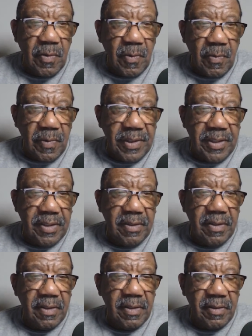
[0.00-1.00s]

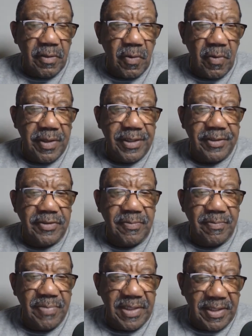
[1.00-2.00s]
we're going to
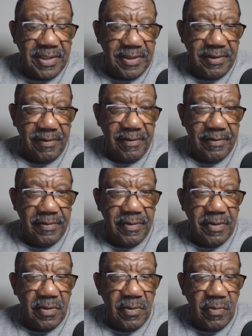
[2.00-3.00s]
be here.
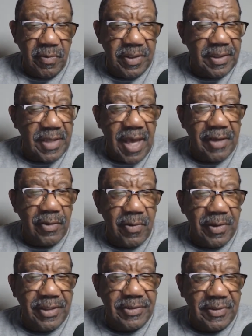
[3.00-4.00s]
We're not
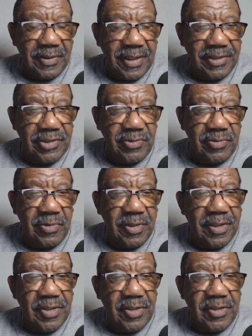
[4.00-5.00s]
going to let you
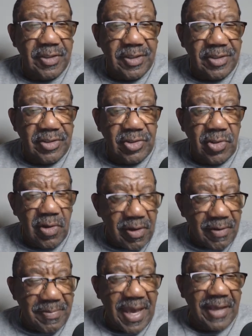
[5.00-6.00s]

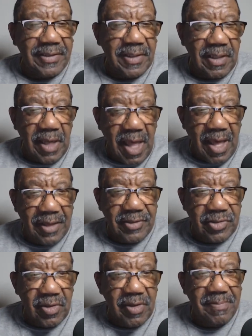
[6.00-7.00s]
turn back the clock,
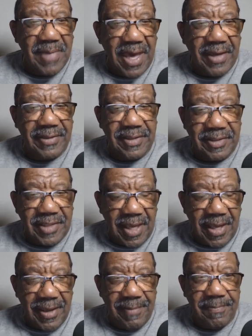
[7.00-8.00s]
turn back the
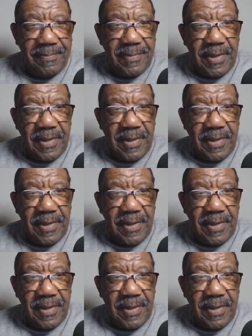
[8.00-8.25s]
time.